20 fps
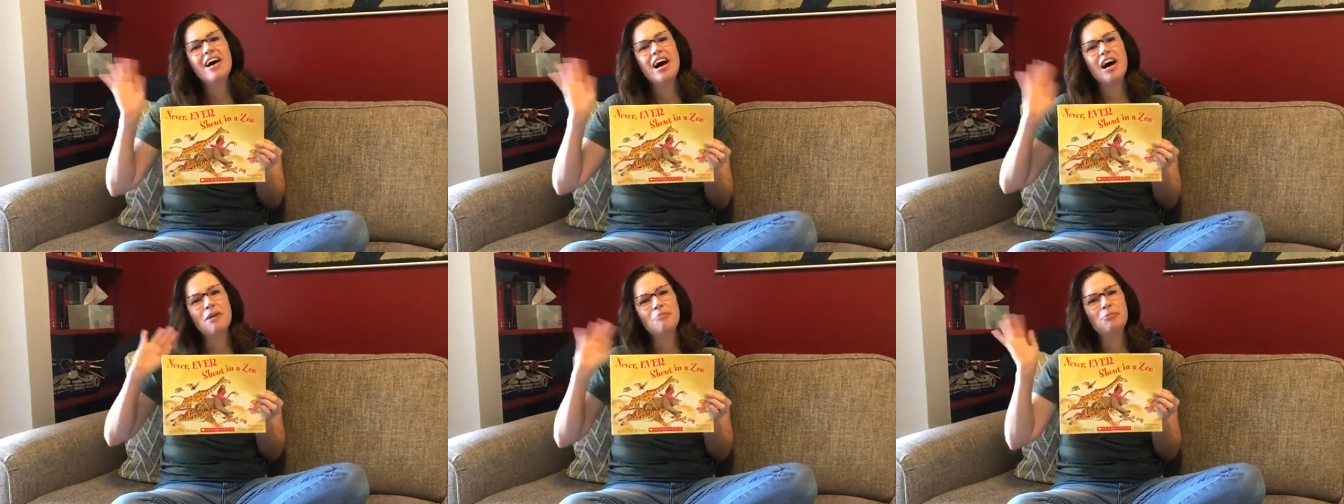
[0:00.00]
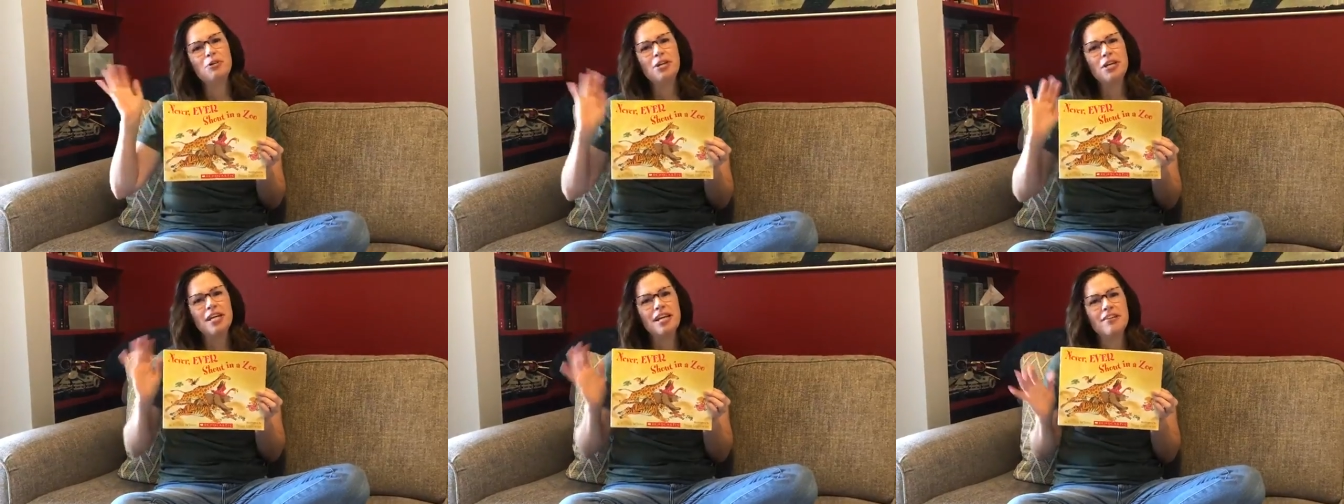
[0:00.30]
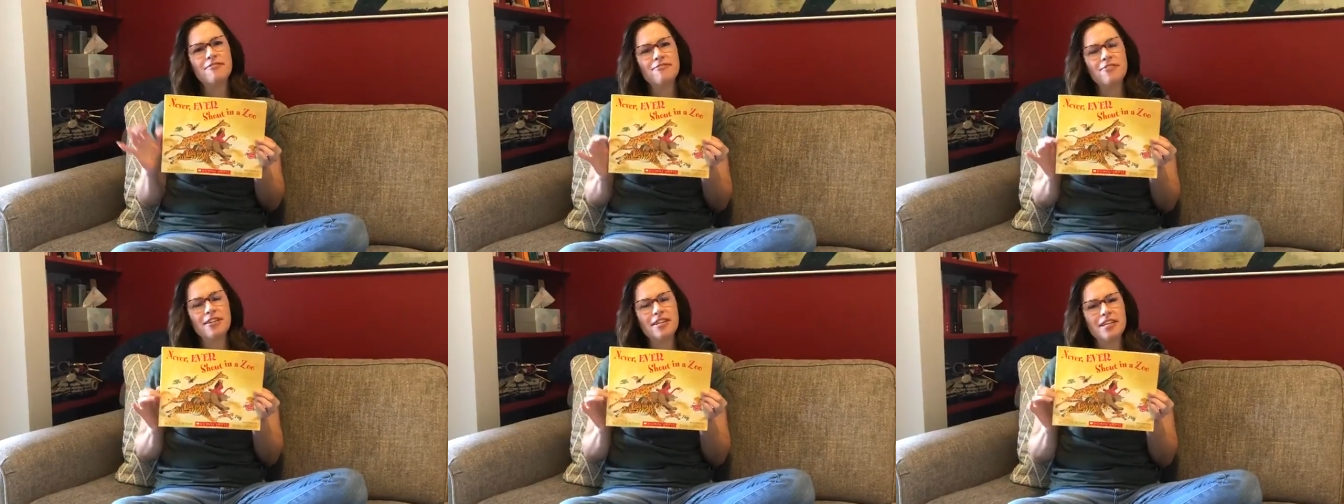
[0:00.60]
Hi
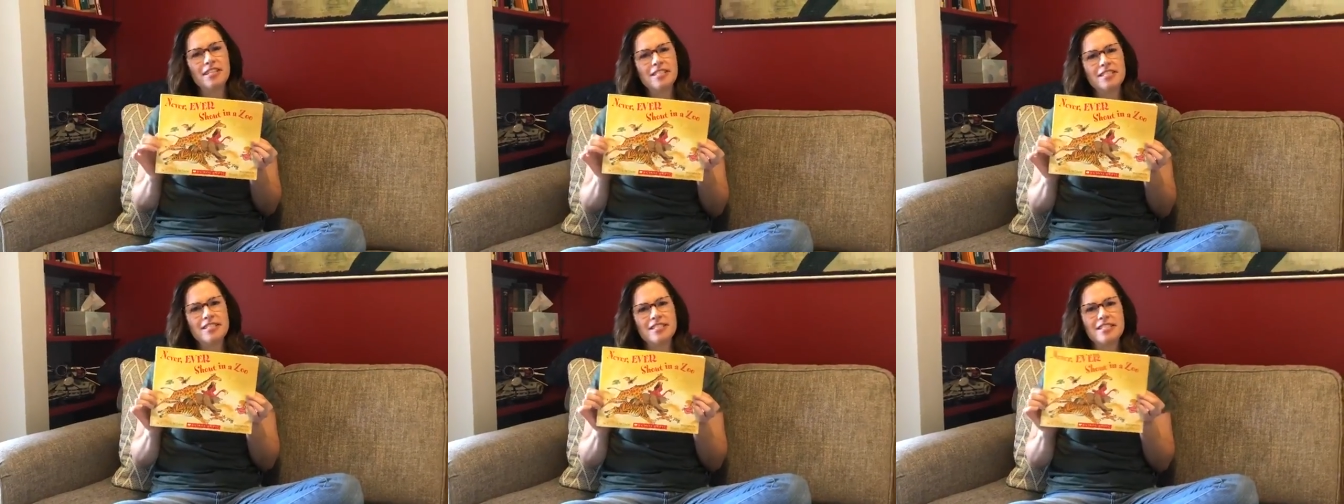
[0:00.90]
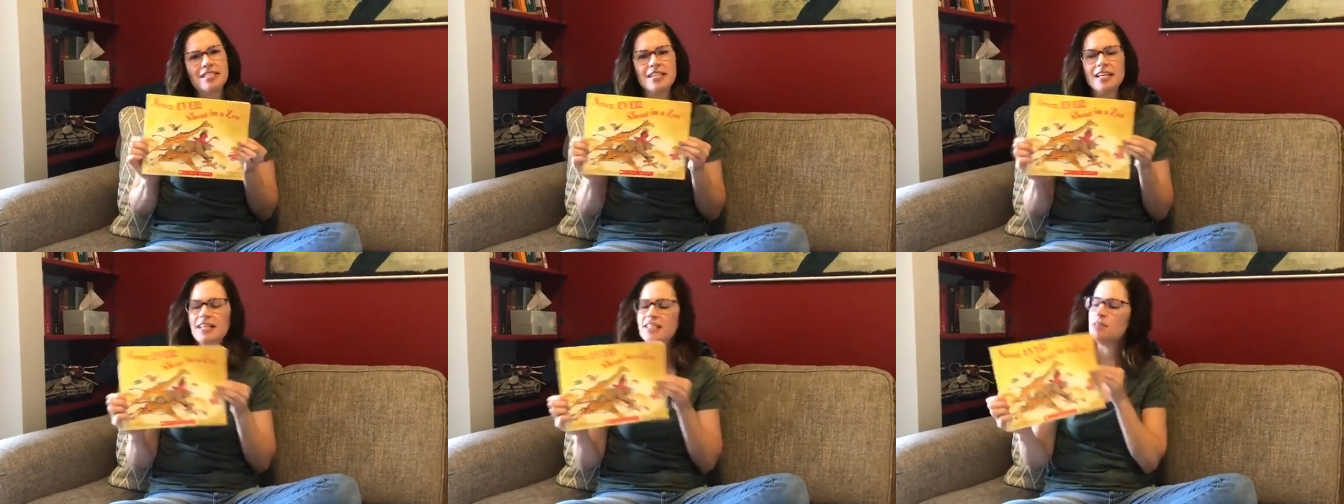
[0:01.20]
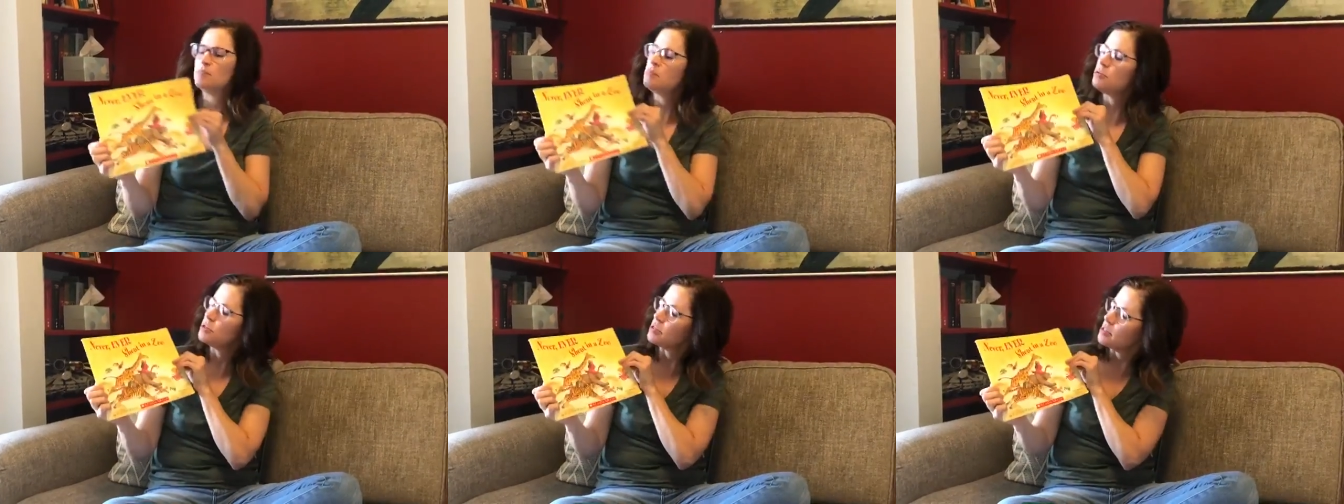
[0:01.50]
Pre-K friends,
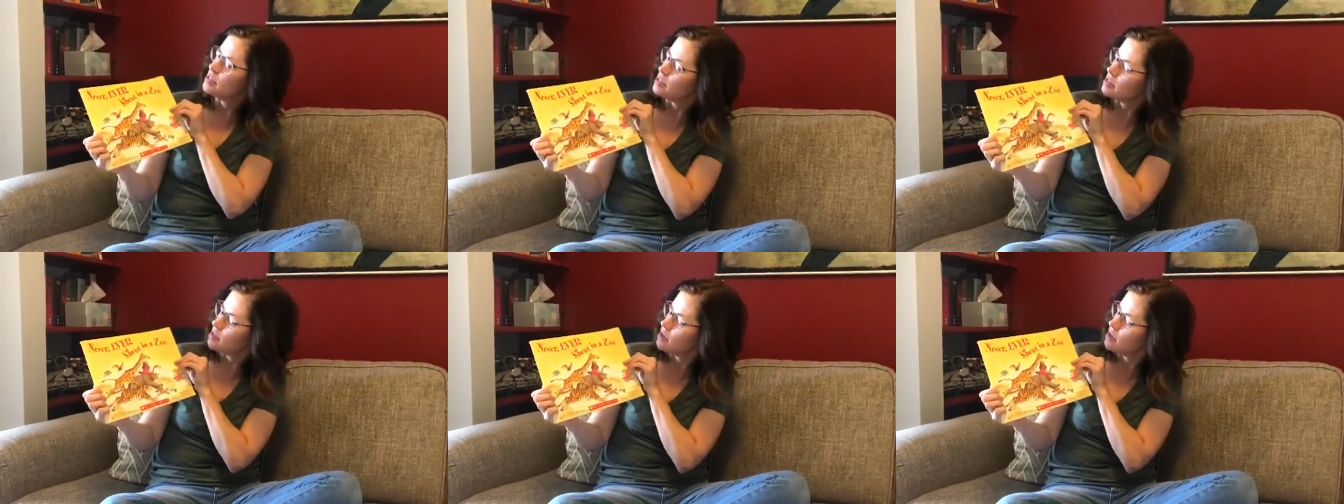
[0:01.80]
today's book is